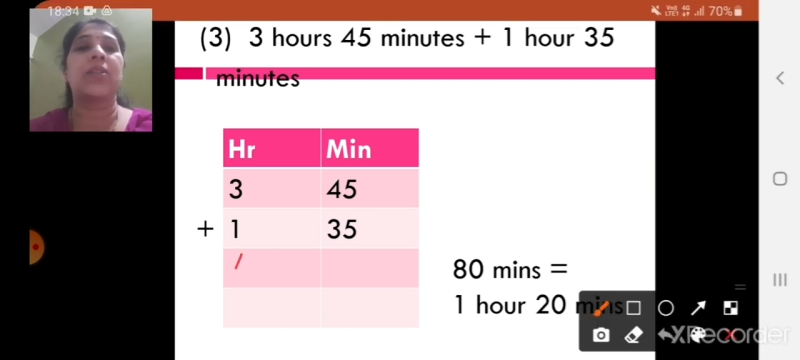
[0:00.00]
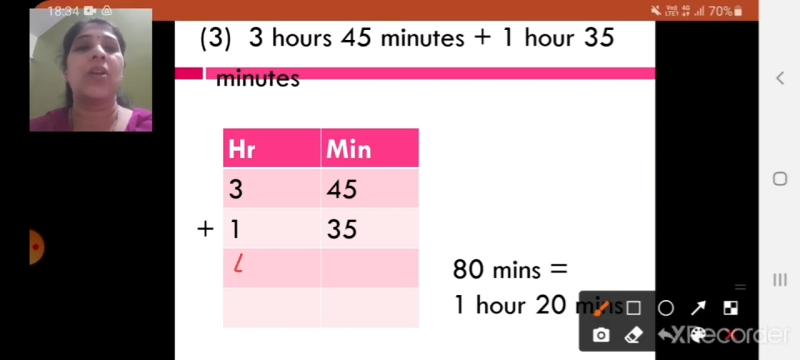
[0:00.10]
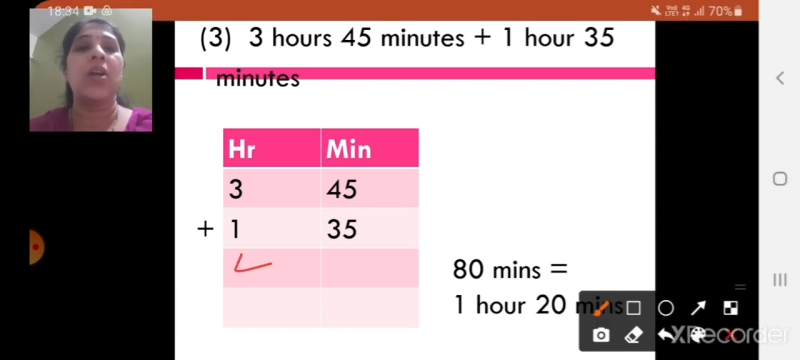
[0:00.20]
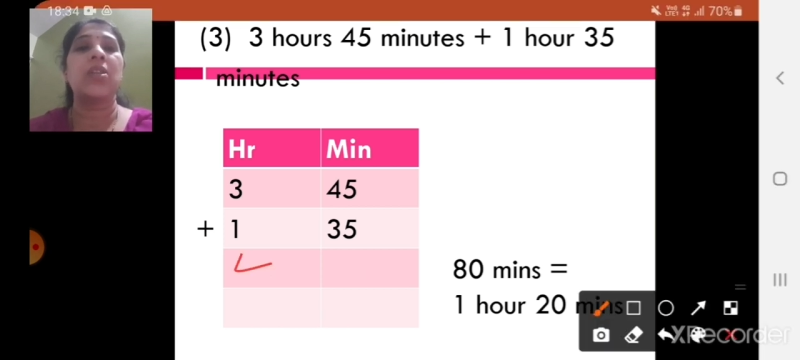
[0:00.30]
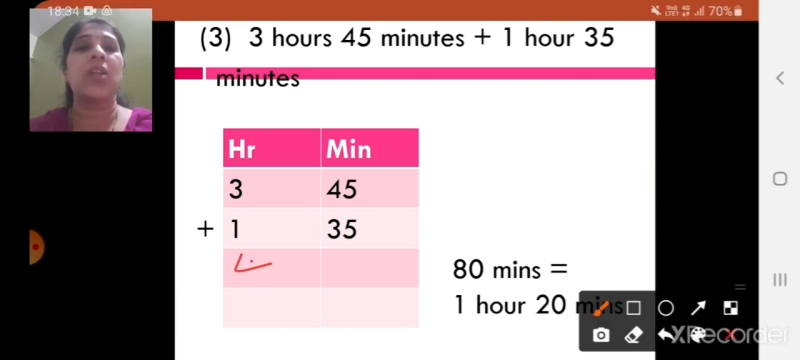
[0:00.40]

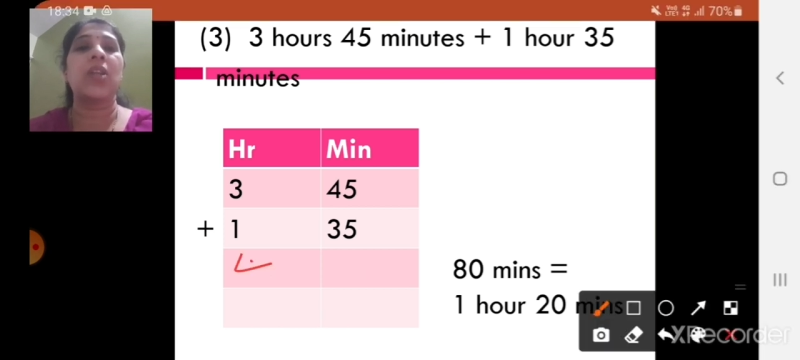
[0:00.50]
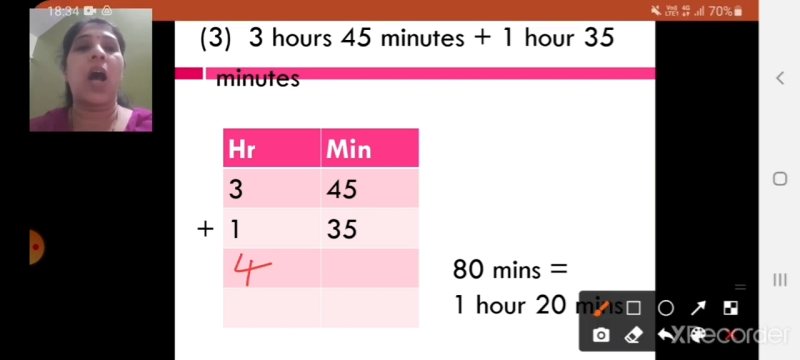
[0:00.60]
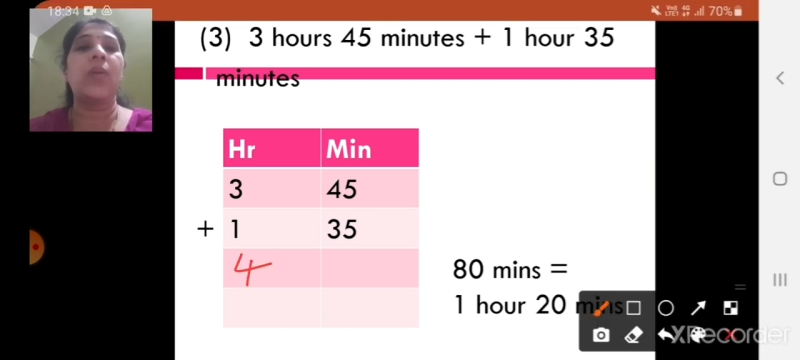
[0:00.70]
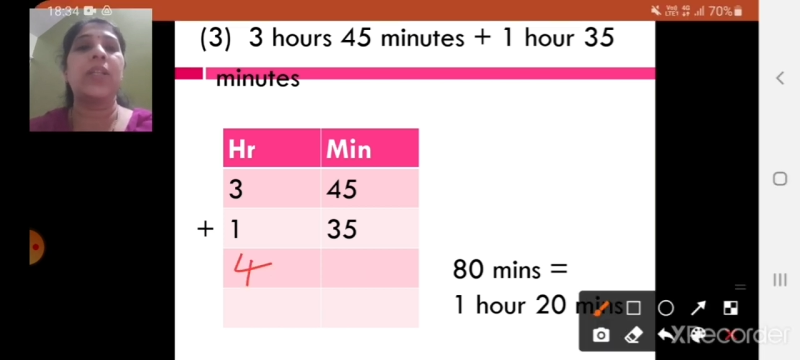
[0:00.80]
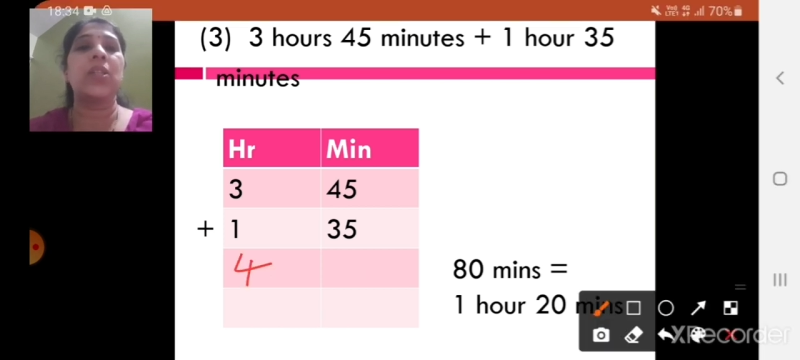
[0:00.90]
So
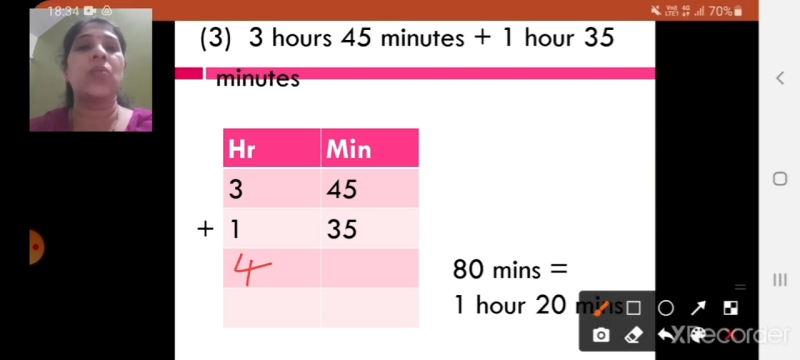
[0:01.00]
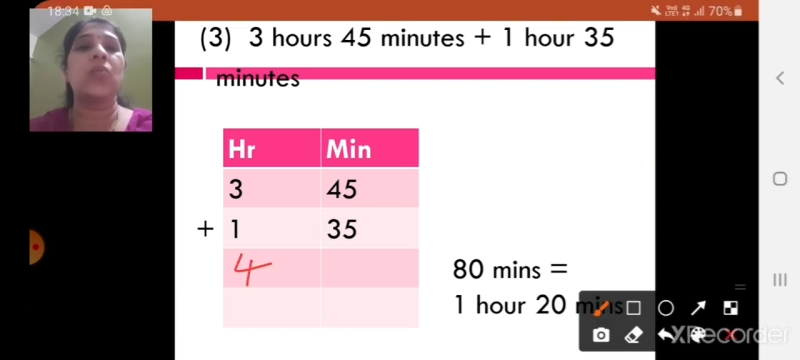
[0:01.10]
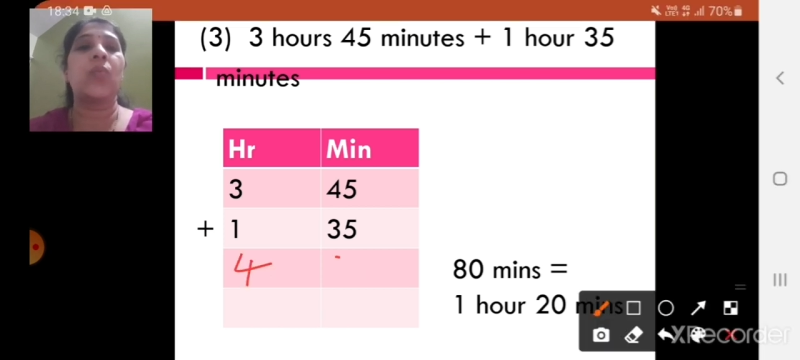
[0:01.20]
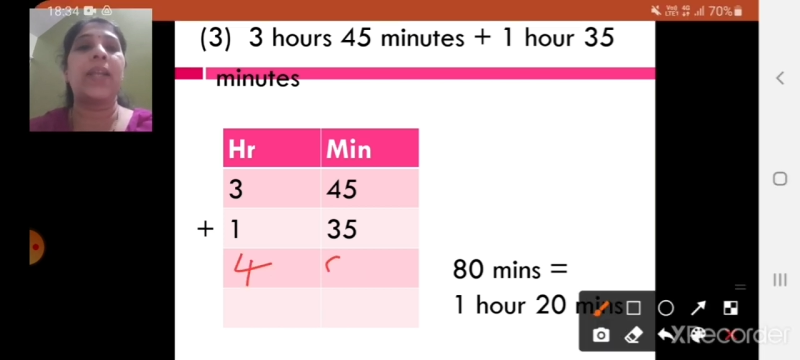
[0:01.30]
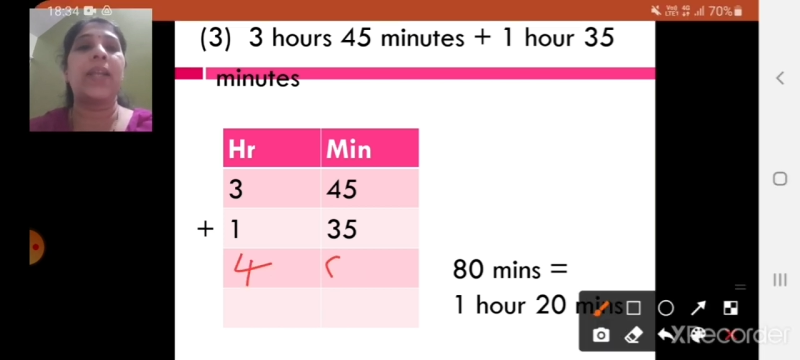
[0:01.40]
how it is
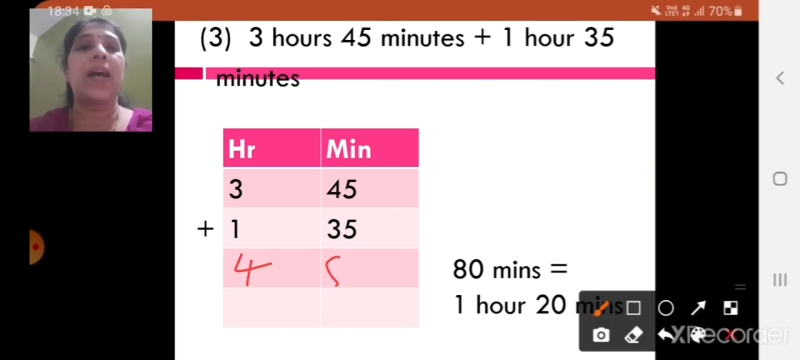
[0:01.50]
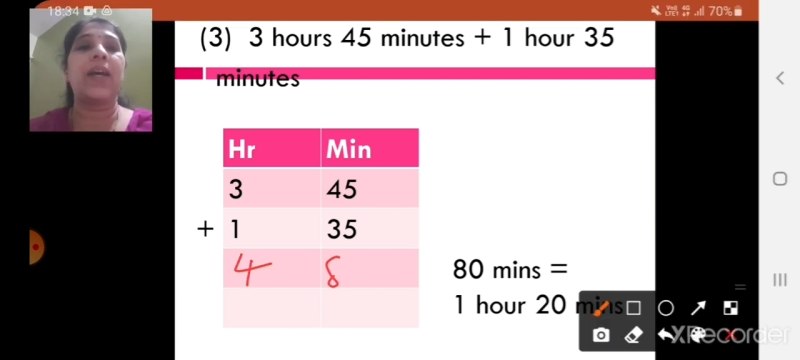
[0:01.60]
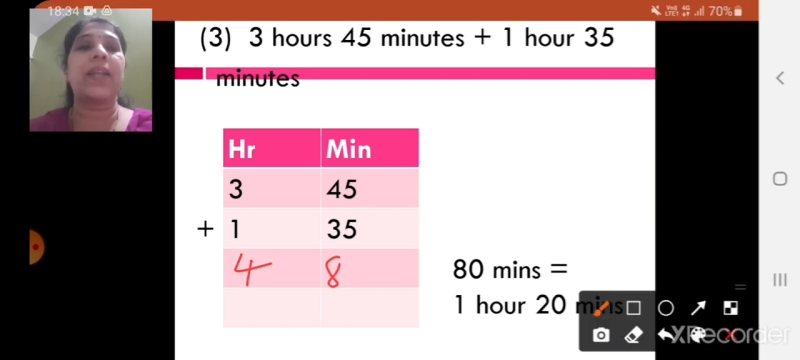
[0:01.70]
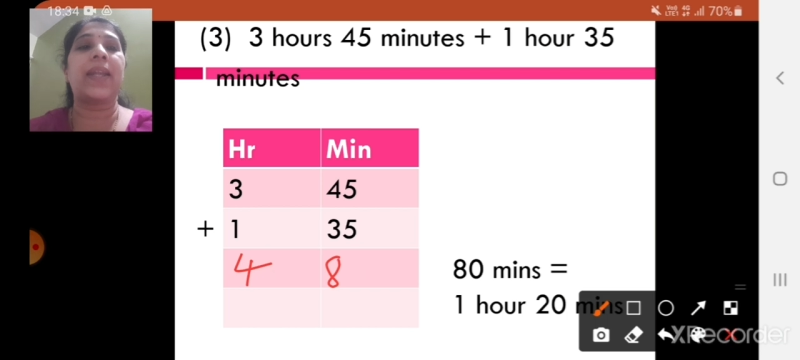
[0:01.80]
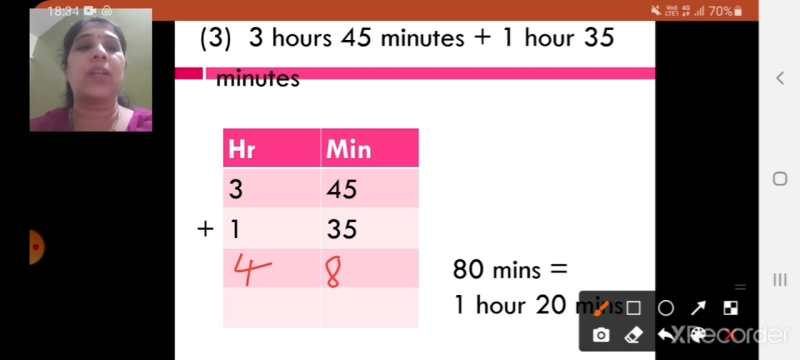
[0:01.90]
1
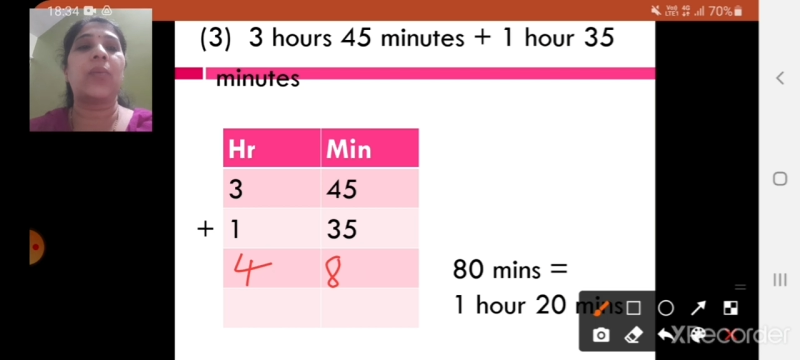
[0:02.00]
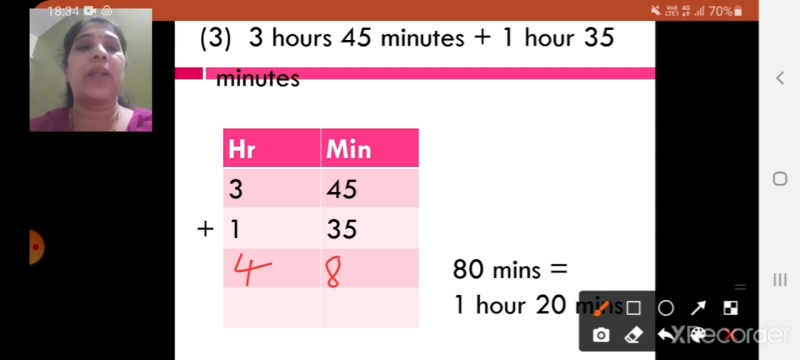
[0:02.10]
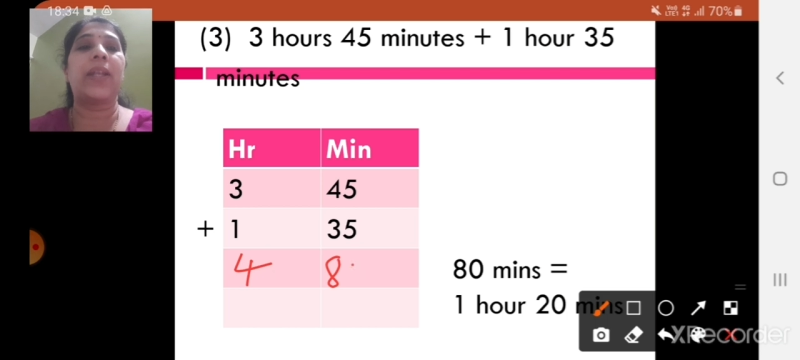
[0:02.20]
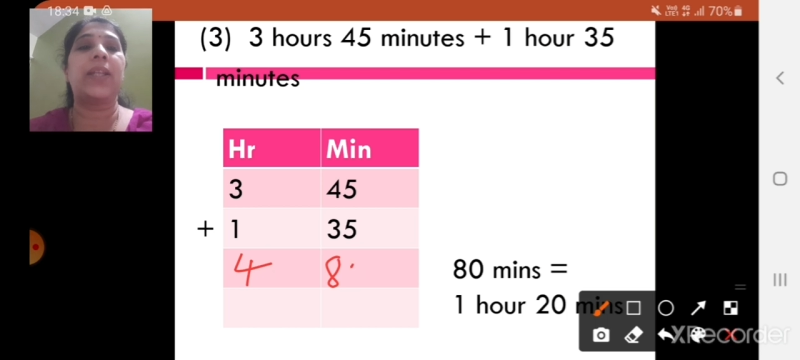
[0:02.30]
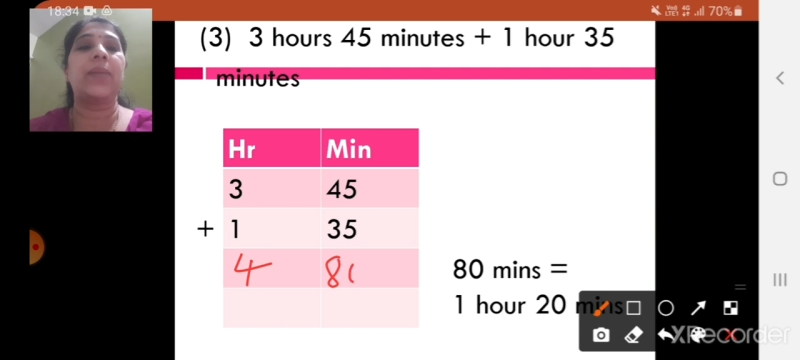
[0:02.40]
hour
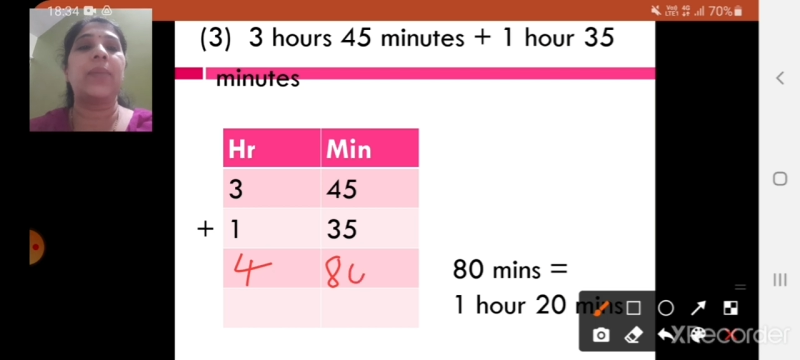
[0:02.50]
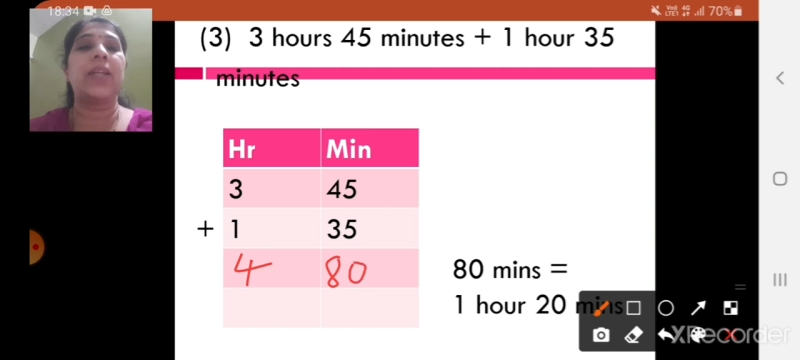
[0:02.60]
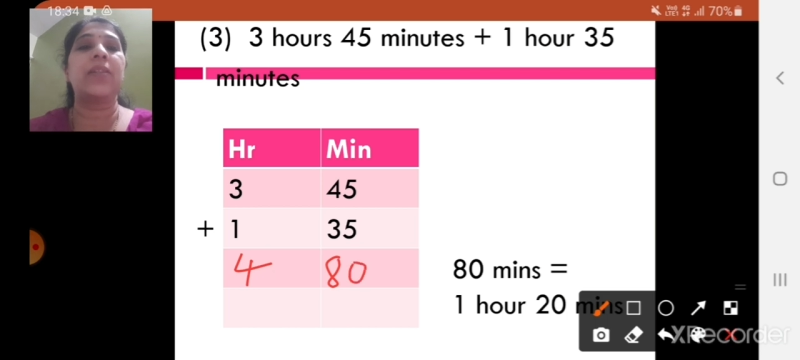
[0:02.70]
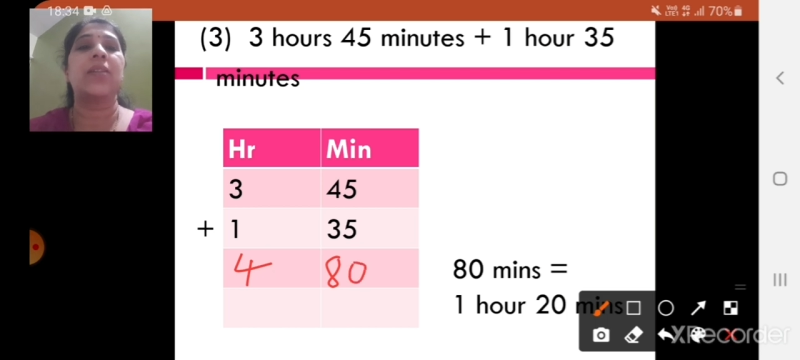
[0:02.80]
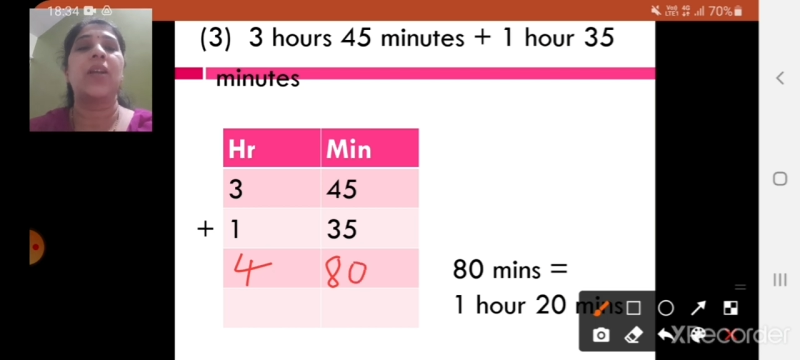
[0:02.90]
20
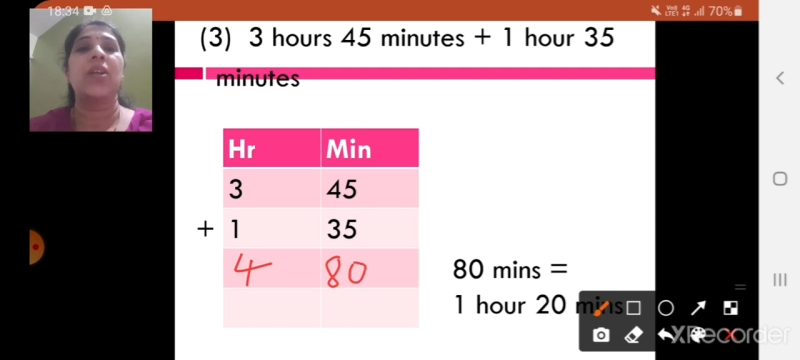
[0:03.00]
minutes?